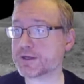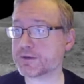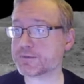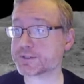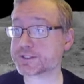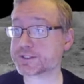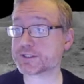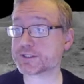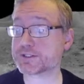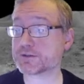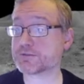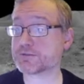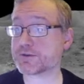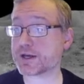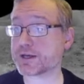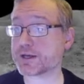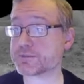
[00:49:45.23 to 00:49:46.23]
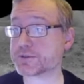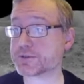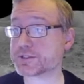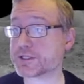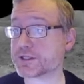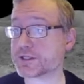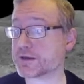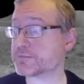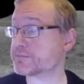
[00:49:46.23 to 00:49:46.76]
was considered valuable
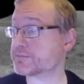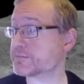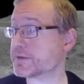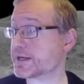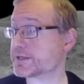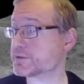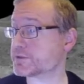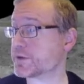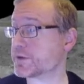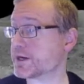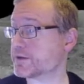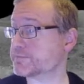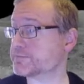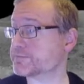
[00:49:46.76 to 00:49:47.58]
to them as well.